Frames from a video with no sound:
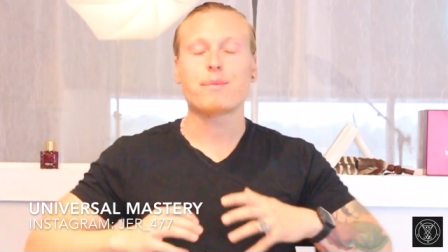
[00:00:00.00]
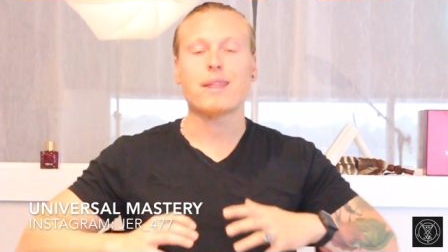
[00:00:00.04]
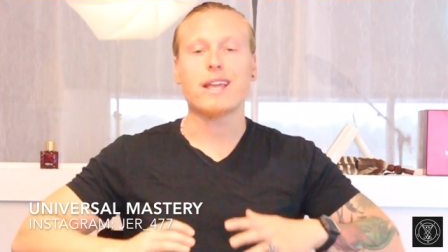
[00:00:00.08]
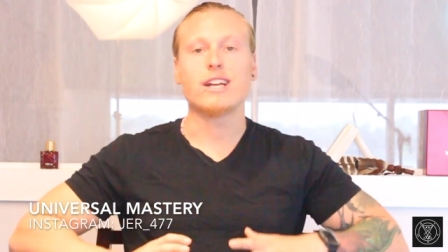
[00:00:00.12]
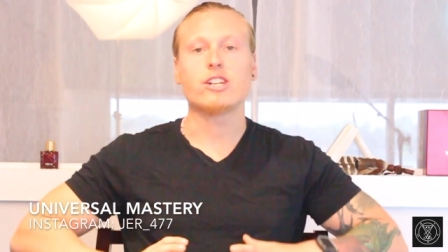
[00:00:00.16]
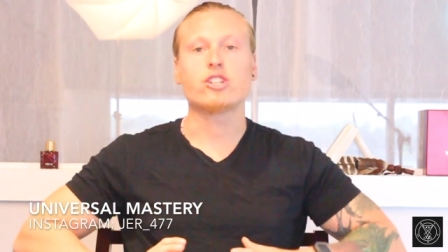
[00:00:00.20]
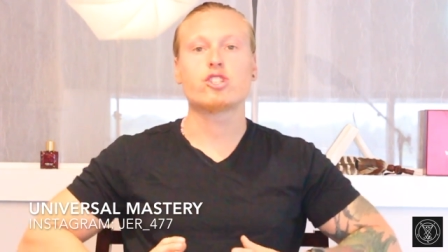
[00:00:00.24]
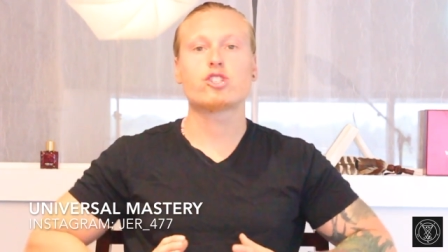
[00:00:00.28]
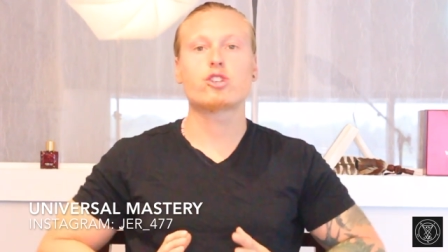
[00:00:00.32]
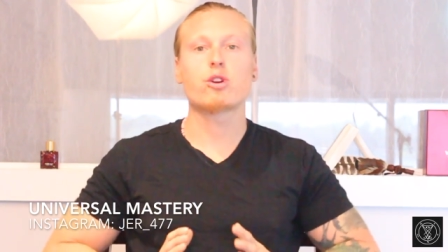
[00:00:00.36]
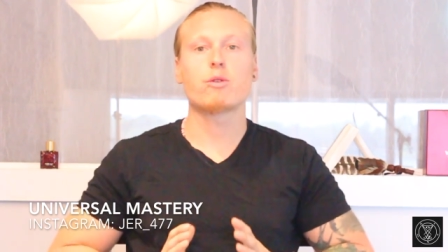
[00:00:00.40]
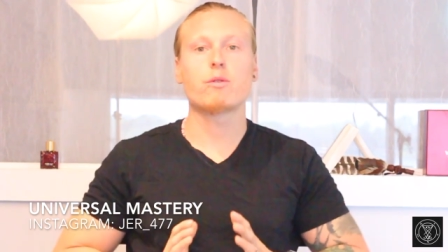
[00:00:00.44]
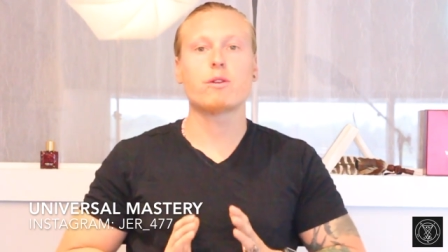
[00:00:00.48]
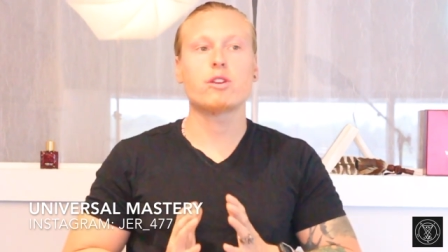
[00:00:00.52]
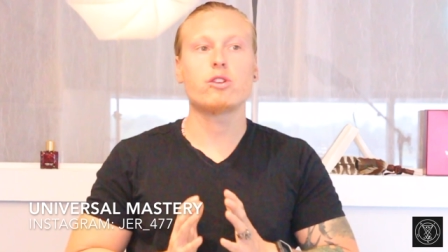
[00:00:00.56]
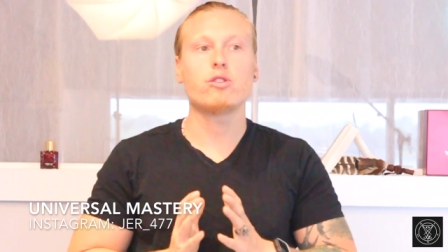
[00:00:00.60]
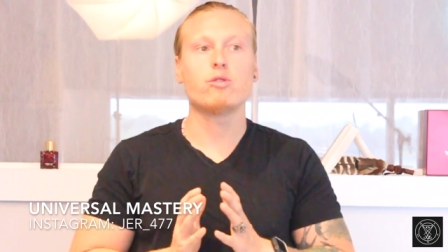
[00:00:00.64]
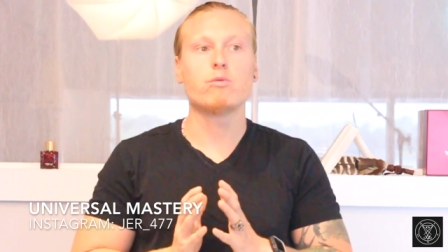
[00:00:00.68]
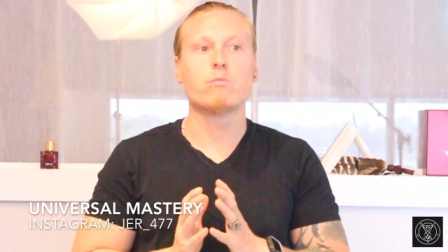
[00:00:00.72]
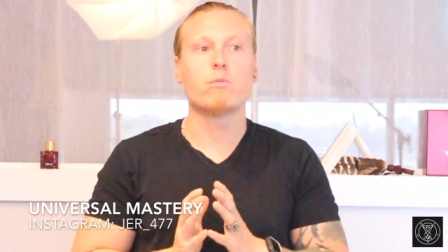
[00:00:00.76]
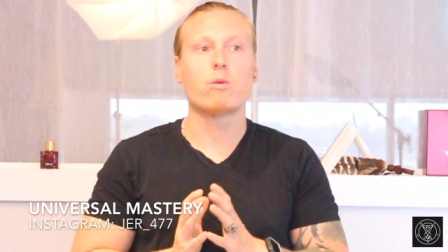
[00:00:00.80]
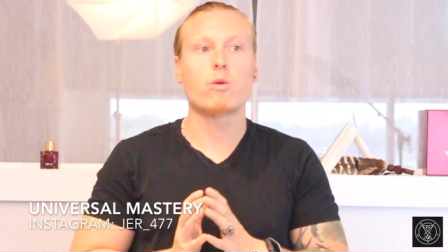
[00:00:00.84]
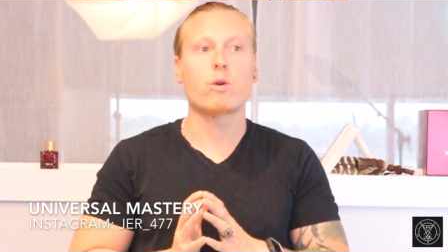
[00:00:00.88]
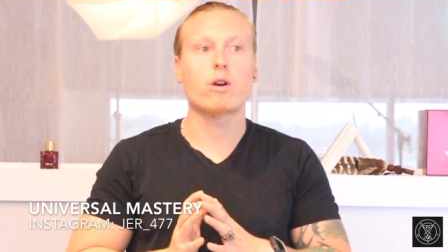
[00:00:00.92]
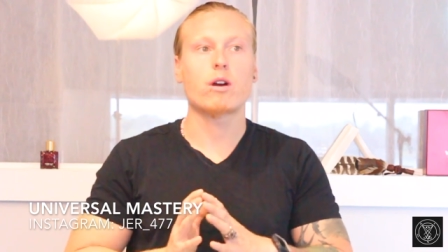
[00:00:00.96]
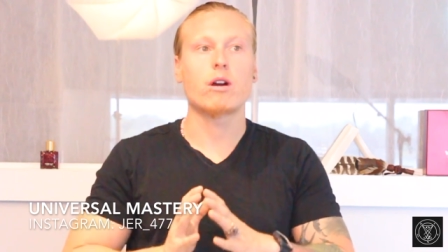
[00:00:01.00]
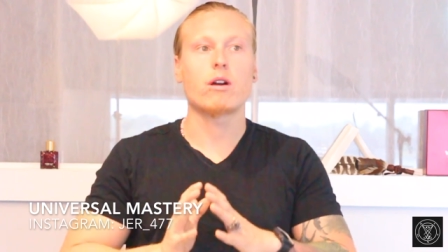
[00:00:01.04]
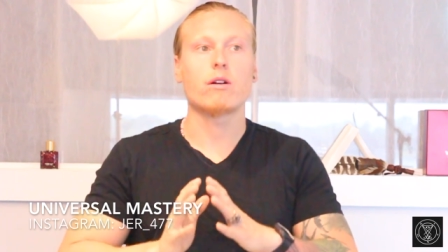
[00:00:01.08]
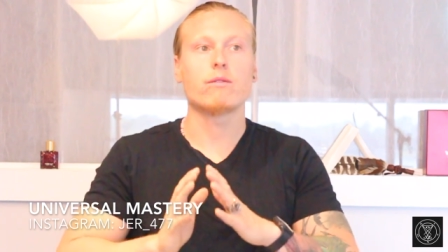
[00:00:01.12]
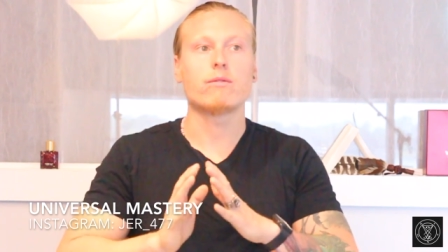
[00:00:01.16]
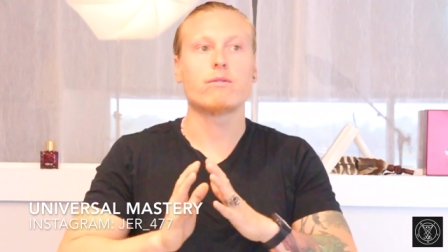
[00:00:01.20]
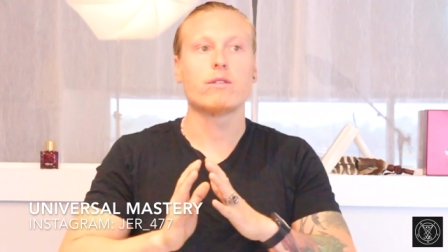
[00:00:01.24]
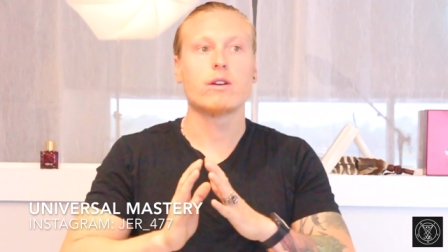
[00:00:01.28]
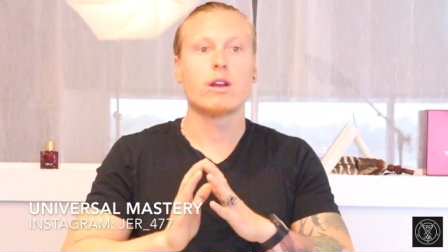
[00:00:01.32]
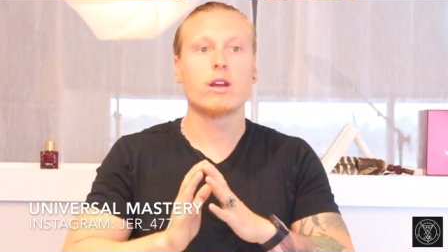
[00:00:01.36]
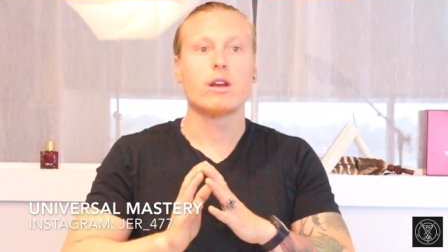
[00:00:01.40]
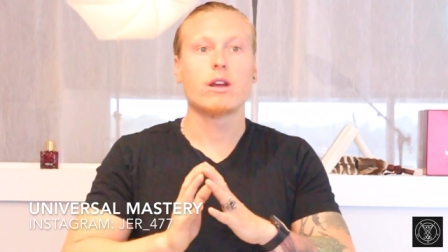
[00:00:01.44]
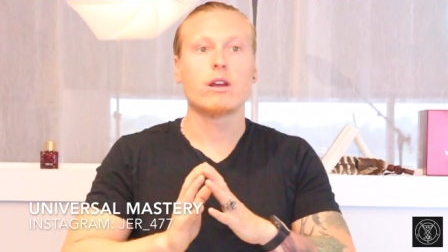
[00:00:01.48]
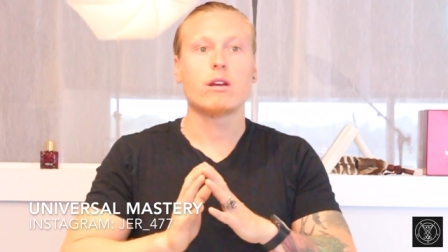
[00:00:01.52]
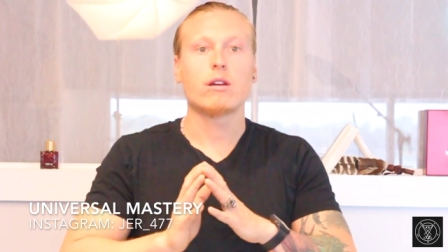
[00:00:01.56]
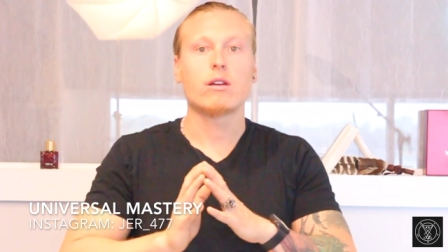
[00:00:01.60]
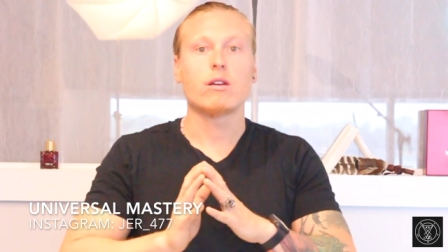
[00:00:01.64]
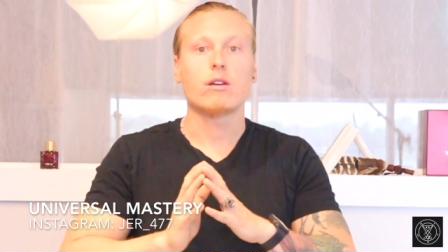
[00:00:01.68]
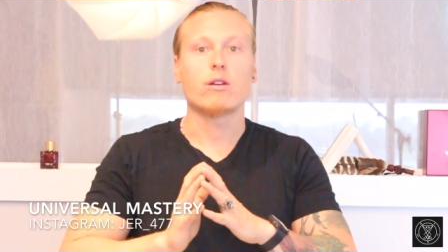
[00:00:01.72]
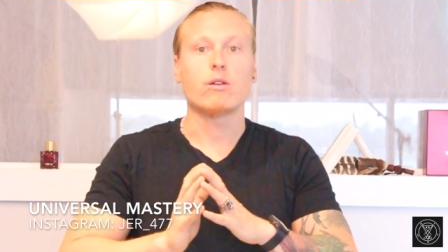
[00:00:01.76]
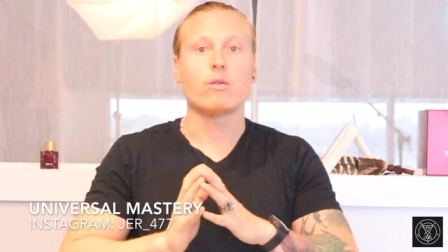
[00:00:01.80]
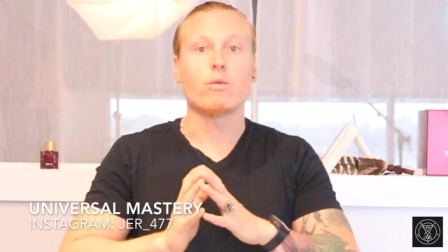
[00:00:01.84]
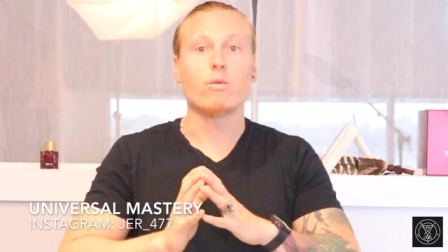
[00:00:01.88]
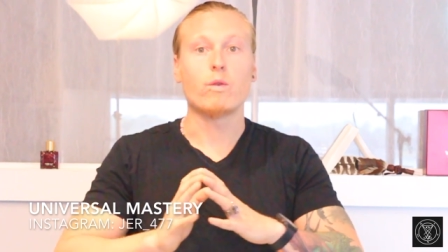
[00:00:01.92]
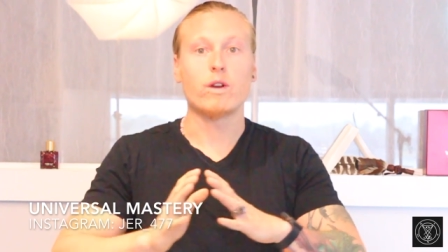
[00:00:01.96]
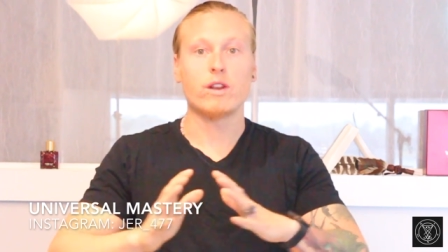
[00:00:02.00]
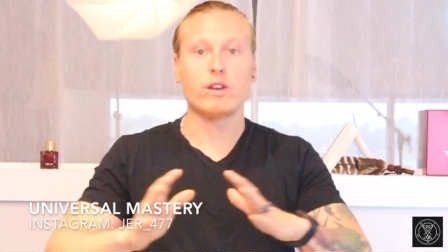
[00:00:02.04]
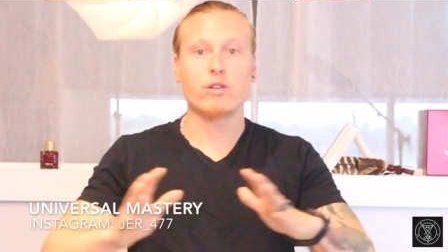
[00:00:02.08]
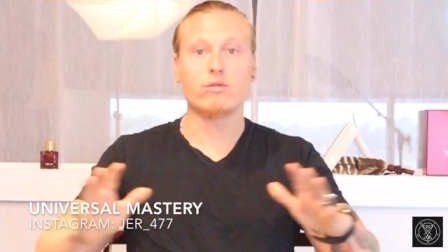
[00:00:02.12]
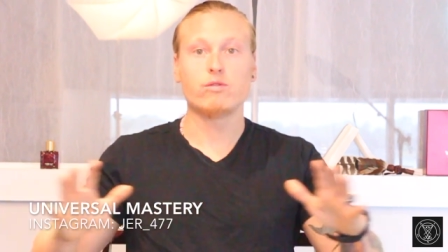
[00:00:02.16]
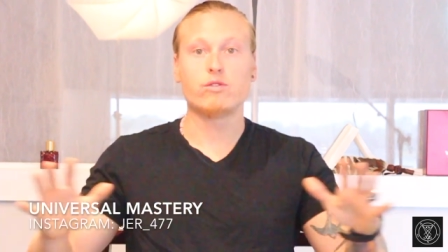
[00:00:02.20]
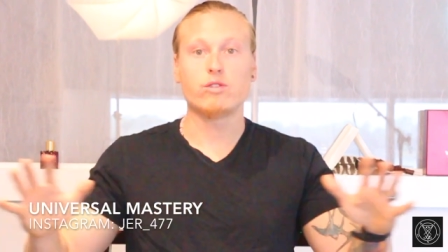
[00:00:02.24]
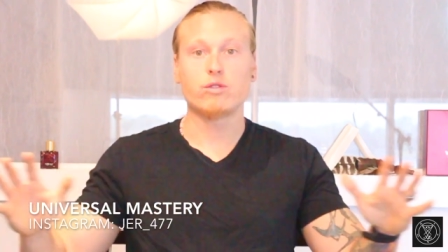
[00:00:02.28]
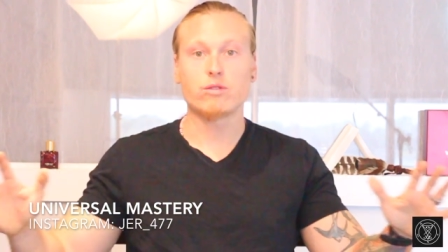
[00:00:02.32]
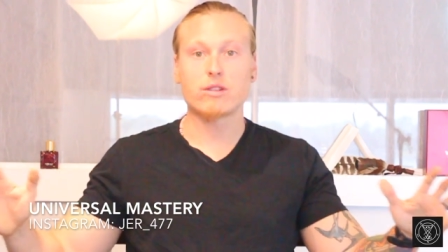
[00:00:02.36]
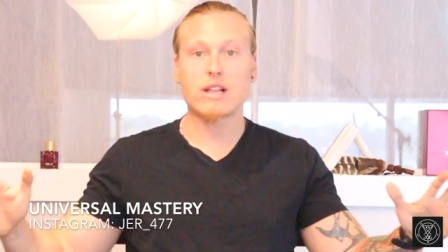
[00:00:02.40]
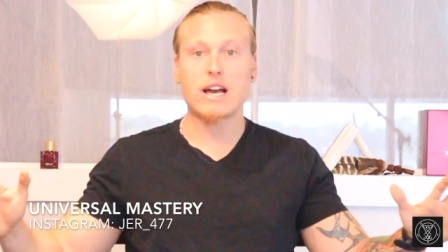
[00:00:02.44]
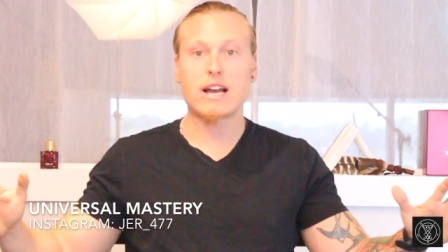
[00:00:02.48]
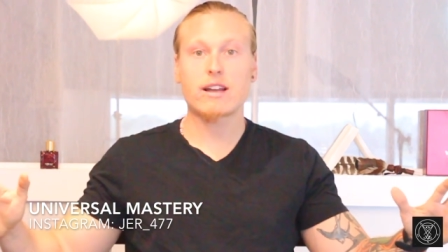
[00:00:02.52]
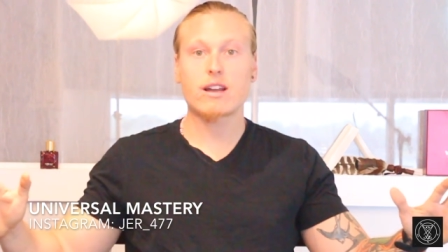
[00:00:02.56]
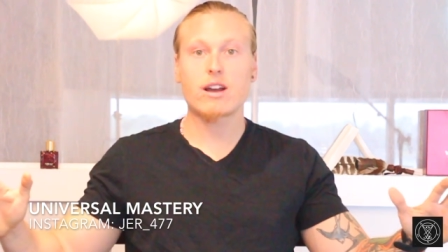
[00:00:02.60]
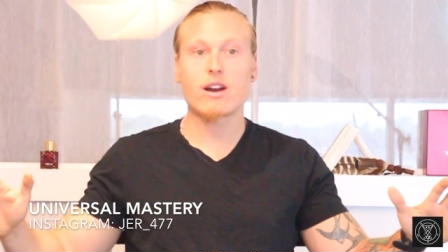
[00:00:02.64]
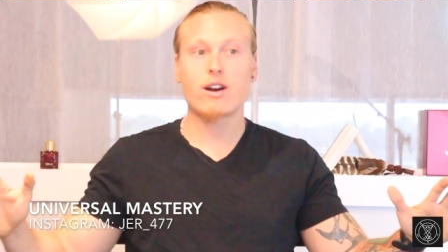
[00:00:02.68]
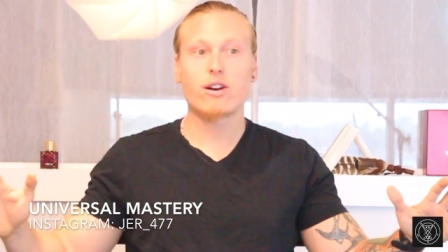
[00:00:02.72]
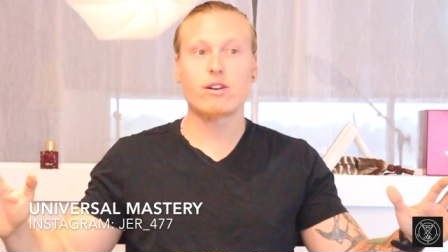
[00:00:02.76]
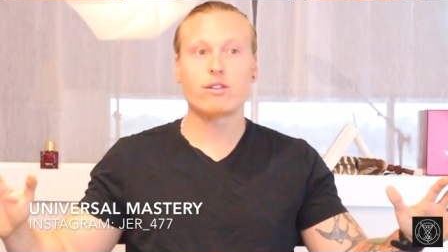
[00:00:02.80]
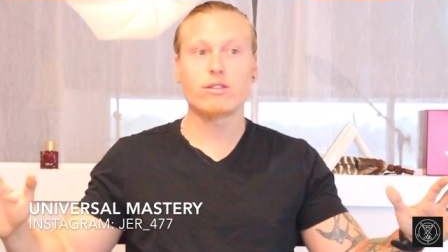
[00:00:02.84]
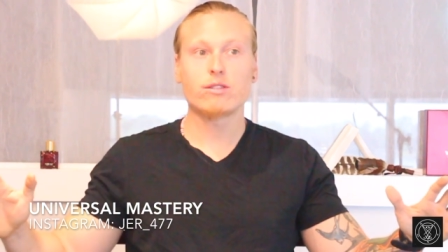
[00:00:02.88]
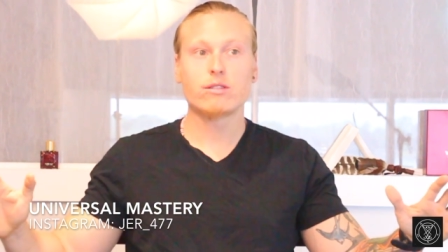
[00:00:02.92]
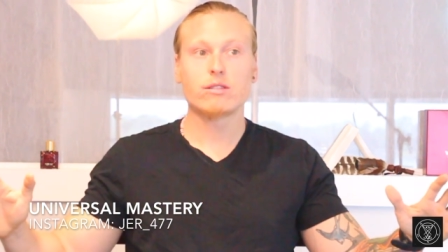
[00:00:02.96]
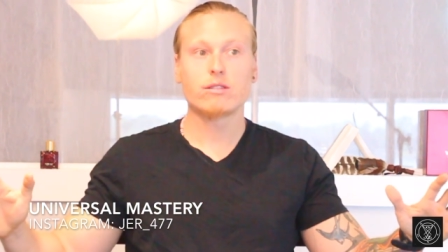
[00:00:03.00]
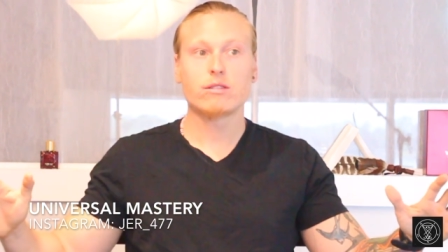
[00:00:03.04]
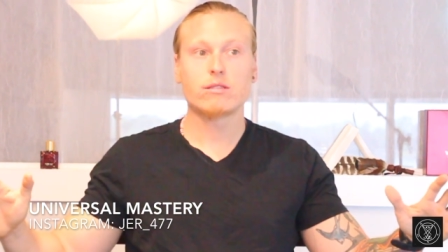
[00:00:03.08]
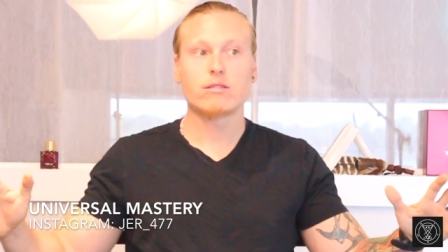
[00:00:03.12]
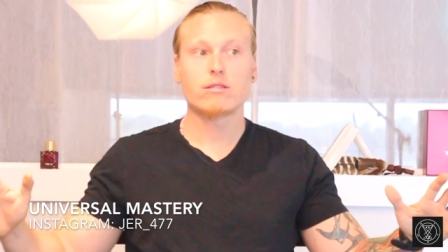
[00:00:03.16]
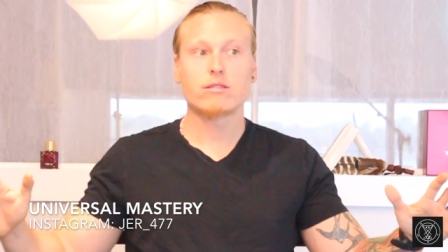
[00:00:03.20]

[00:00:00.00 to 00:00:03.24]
It's showing you more of when you do let go,